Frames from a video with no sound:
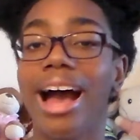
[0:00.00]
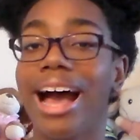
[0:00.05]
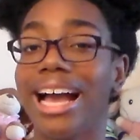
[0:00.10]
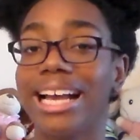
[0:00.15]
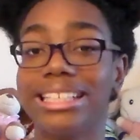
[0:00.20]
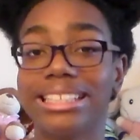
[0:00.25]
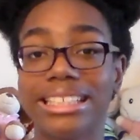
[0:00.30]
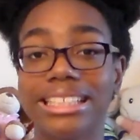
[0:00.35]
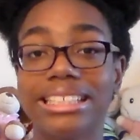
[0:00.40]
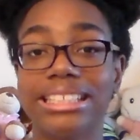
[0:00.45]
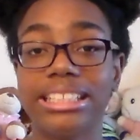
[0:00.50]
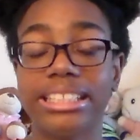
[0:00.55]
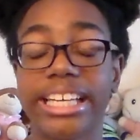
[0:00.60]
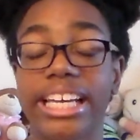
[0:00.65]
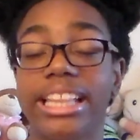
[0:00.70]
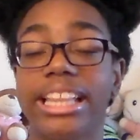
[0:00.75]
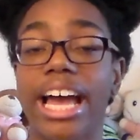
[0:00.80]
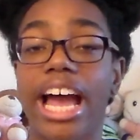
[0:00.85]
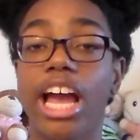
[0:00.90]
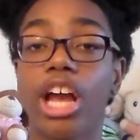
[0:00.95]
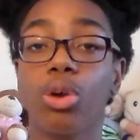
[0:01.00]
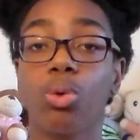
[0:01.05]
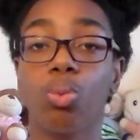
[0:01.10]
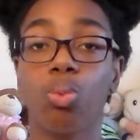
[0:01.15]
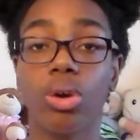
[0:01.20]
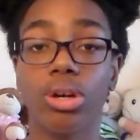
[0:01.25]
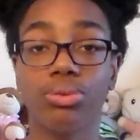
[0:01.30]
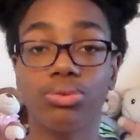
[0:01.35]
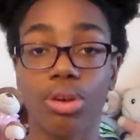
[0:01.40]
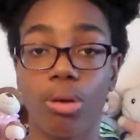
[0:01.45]
I did say that I
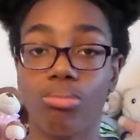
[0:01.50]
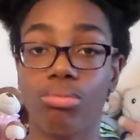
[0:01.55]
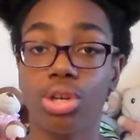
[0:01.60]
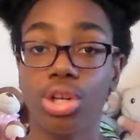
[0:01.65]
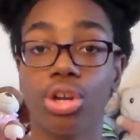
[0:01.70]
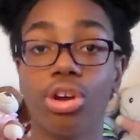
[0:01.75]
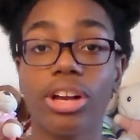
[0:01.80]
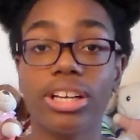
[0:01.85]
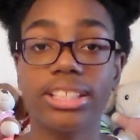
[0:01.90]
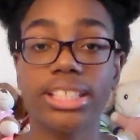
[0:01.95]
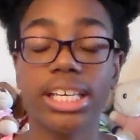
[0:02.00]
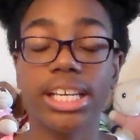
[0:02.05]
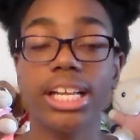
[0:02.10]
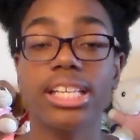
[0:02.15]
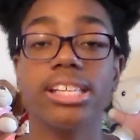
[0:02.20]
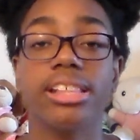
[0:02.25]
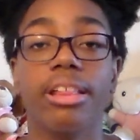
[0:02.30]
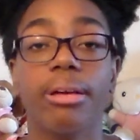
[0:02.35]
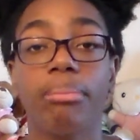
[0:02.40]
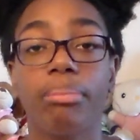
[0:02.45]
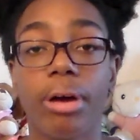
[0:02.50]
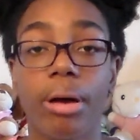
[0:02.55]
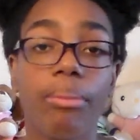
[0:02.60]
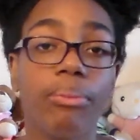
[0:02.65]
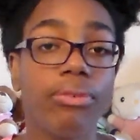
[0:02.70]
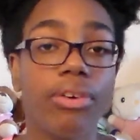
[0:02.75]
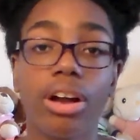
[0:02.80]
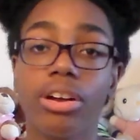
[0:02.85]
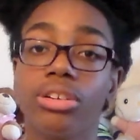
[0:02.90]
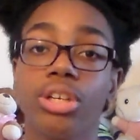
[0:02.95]
went from New York City to the
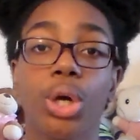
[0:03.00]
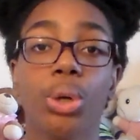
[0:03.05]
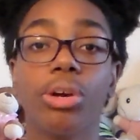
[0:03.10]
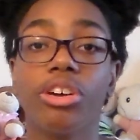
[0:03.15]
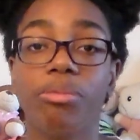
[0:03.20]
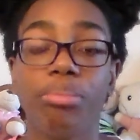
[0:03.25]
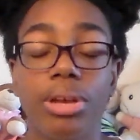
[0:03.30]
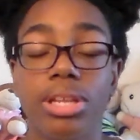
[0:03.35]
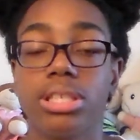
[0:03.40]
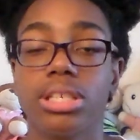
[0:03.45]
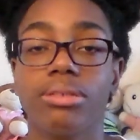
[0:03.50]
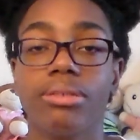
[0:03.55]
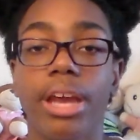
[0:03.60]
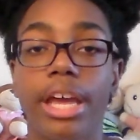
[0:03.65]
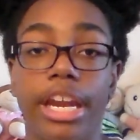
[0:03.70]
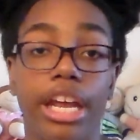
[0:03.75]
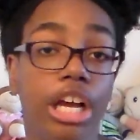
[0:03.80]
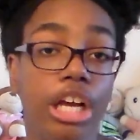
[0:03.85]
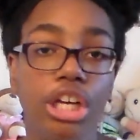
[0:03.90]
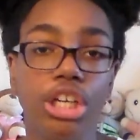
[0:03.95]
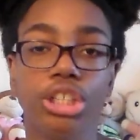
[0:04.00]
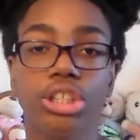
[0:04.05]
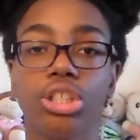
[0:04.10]
bumfuck nowhere of Pennsylvania.